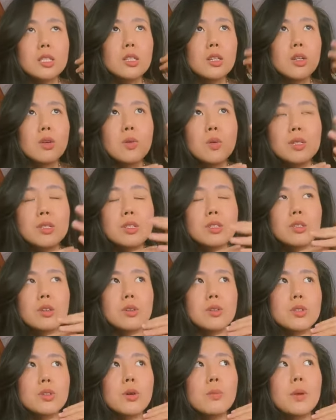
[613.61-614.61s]
the
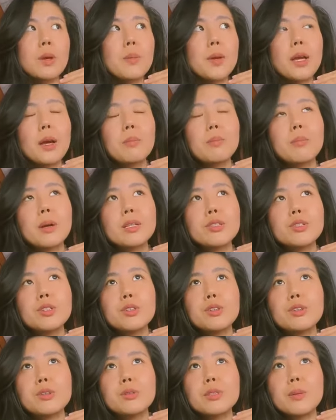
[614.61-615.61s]
crystals, or maybe I'm meant
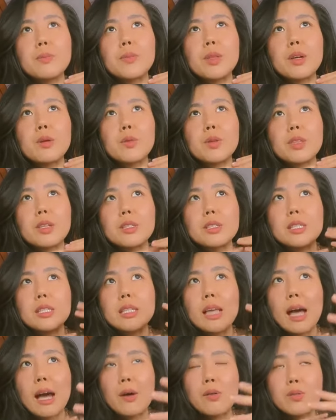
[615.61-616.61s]
to do something with the
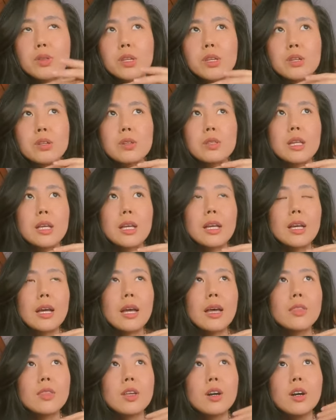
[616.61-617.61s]
sound healing
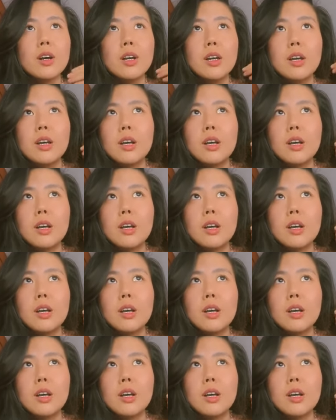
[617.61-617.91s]
and the